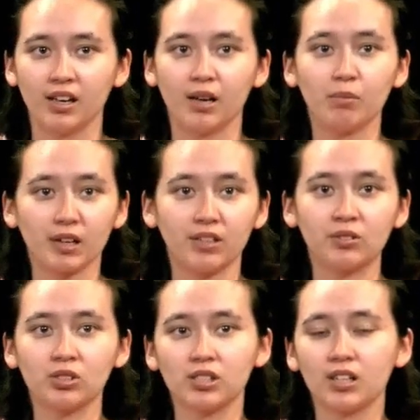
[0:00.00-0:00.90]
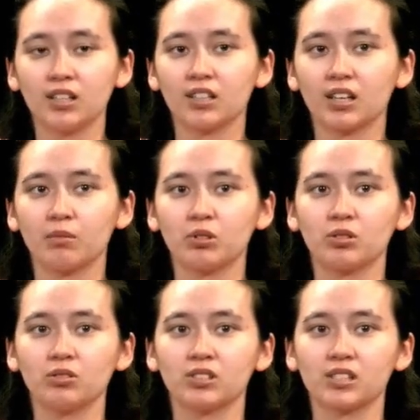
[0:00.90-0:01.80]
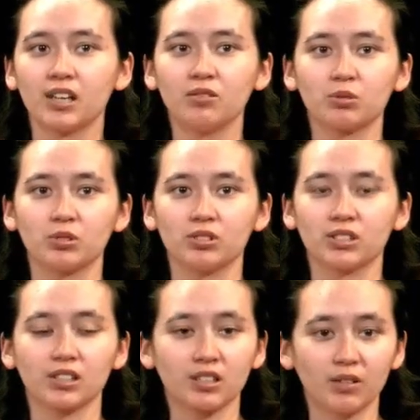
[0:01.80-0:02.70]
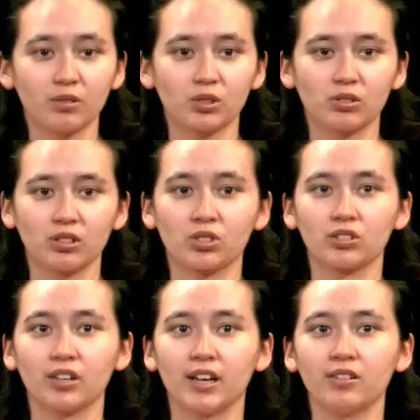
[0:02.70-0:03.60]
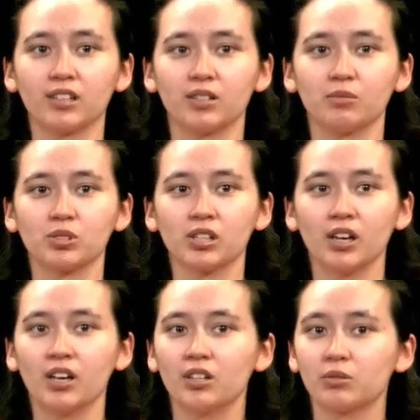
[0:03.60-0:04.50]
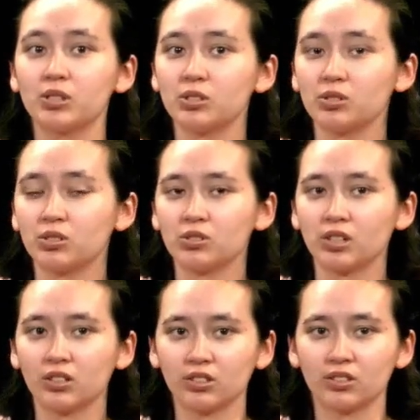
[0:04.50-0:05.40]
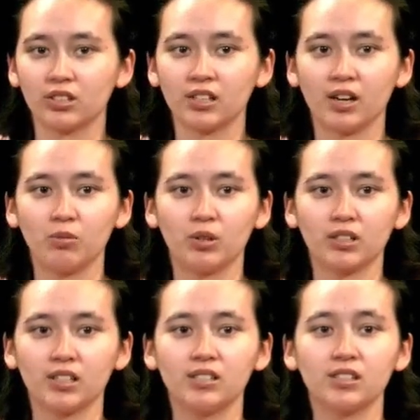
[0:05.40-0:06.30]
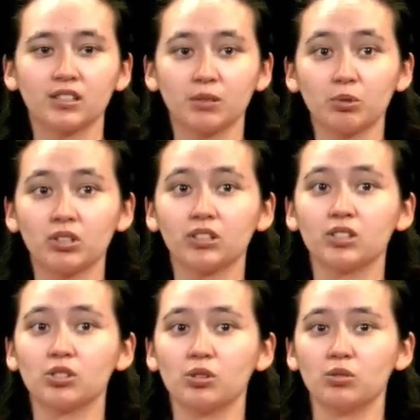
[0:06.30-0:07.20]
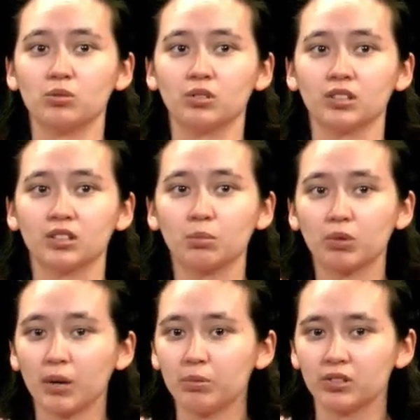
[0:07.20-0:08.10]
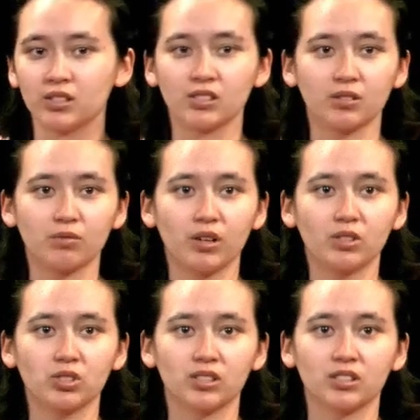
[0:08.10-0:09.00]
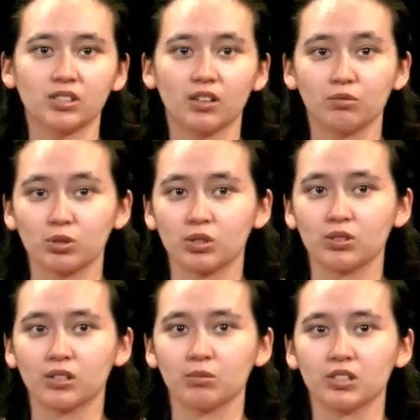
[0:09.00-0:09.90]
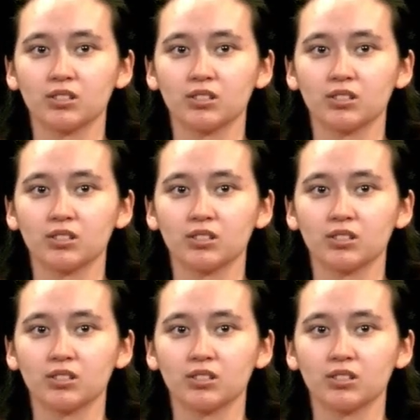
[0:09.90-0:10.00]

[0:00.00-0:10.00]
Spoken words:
And by understanding the chemical design rules that govern structural outcomes, researchers are learning how one can deliberately tune the properties and functions of resulting